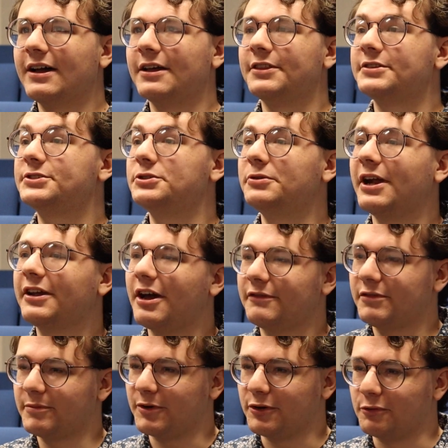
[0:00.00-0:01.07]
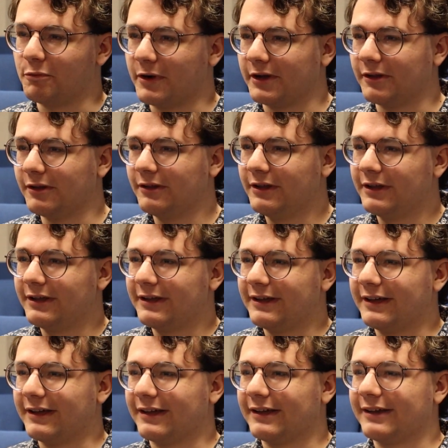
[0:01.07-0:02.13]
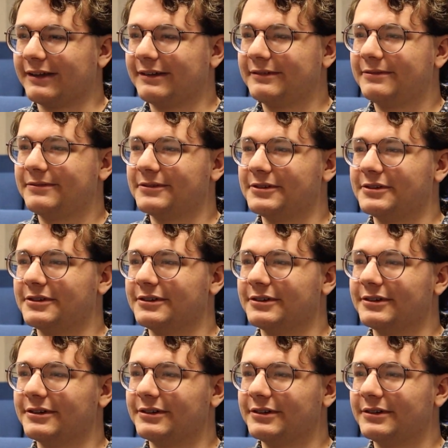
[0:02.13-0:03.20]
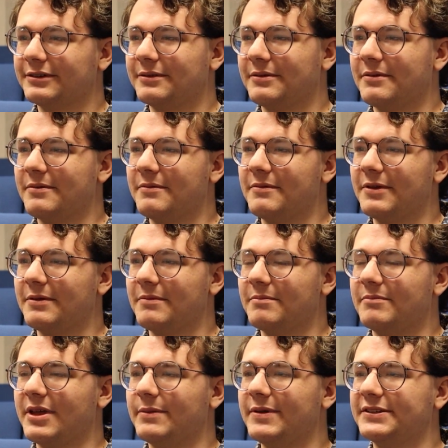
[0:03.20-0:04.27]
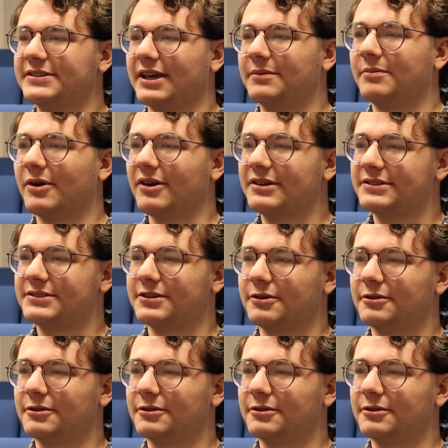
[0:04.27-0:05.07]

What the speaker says: The suit I got from Goodwill for maybe $10